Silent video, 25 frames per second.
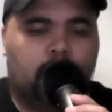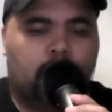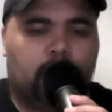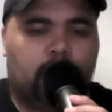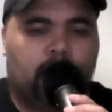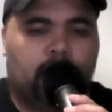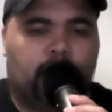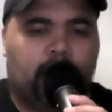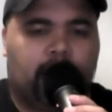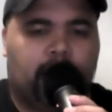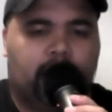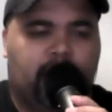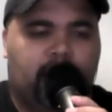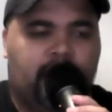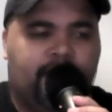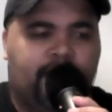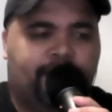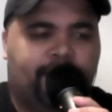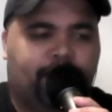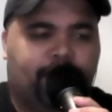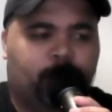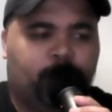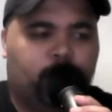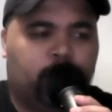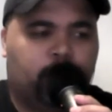Like,
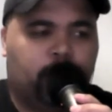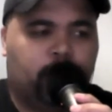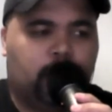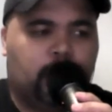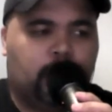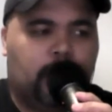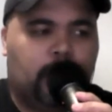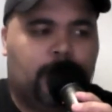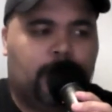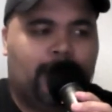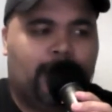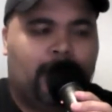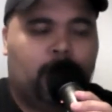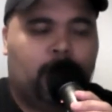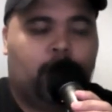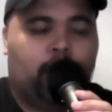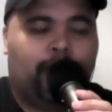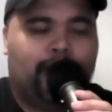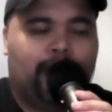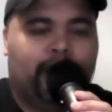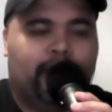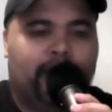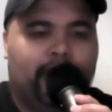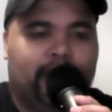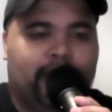if we're now,
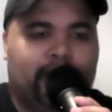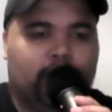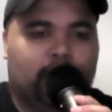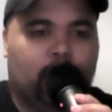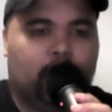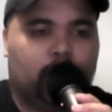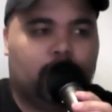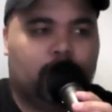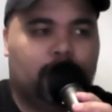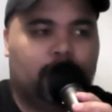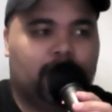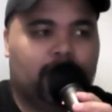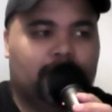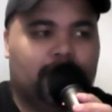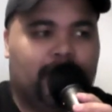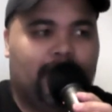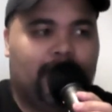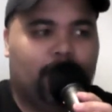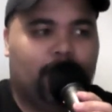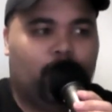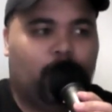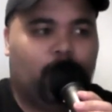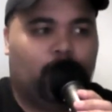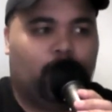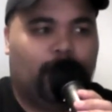granted, this is also the
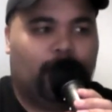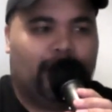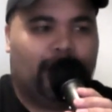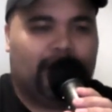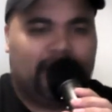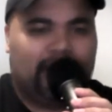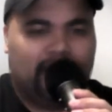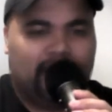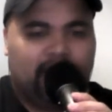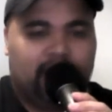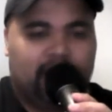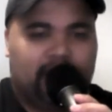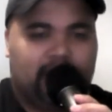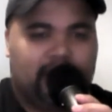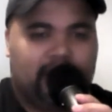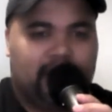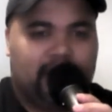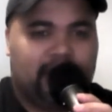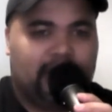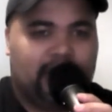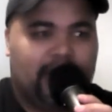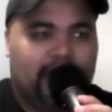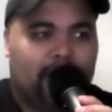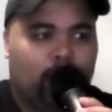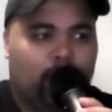time when I said this at a
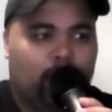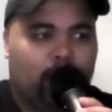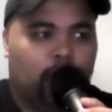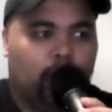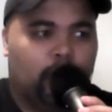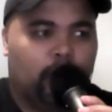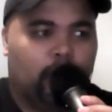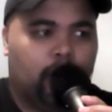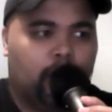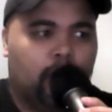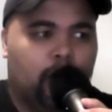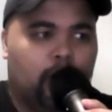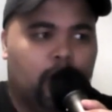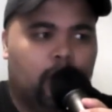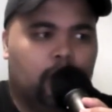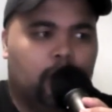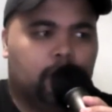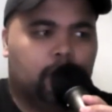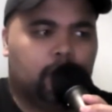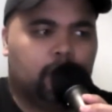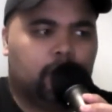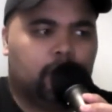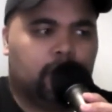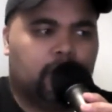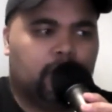time where
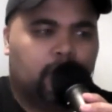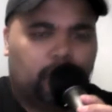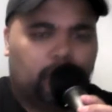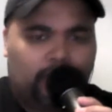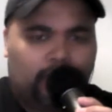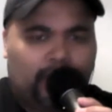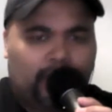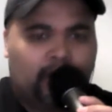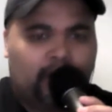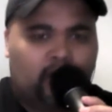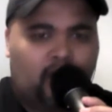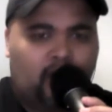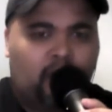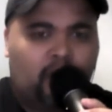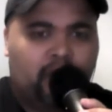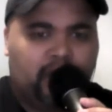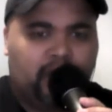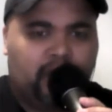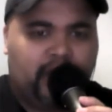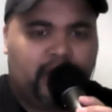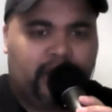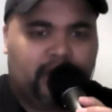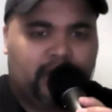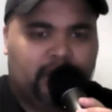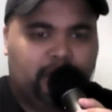there were a lot of COVID
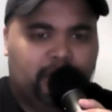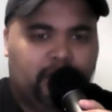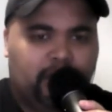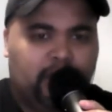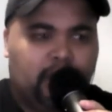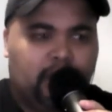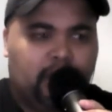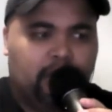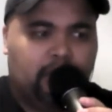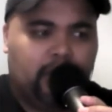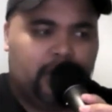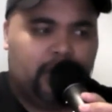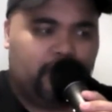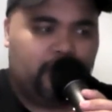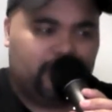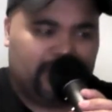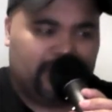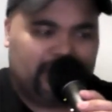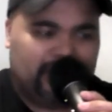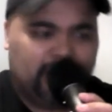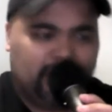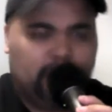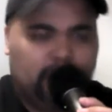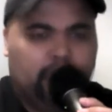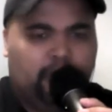cases being coming in. It was
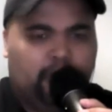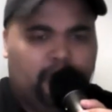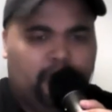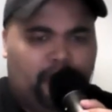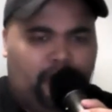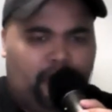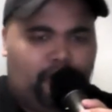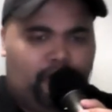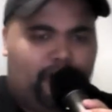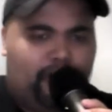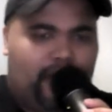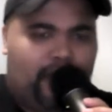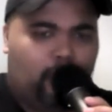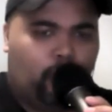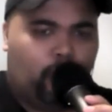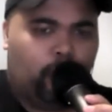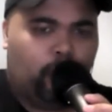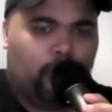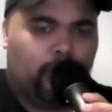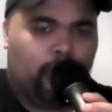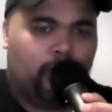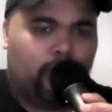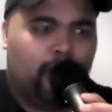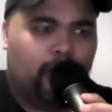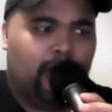actually a little bit of a threat
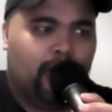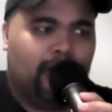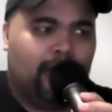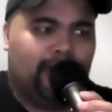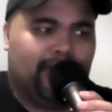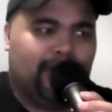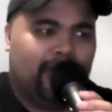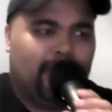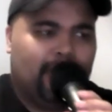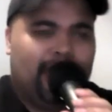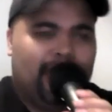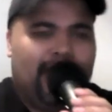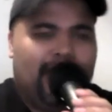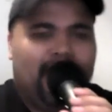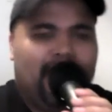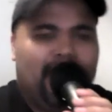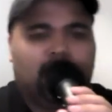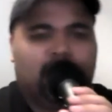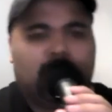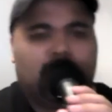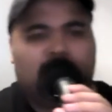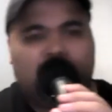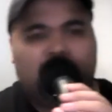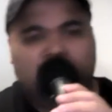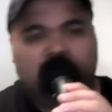where they may have had to
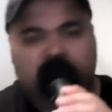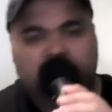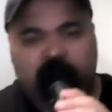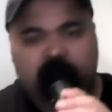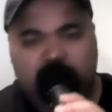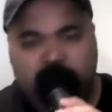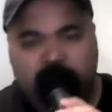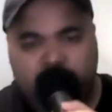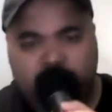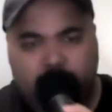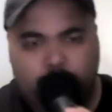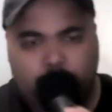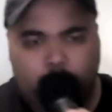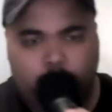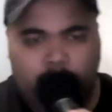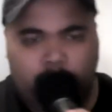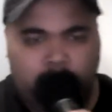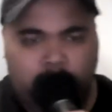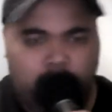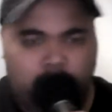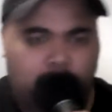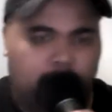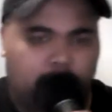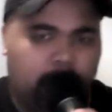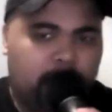shut down the season for a couple of weeks,
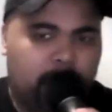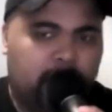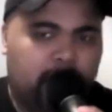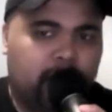whatever it may be.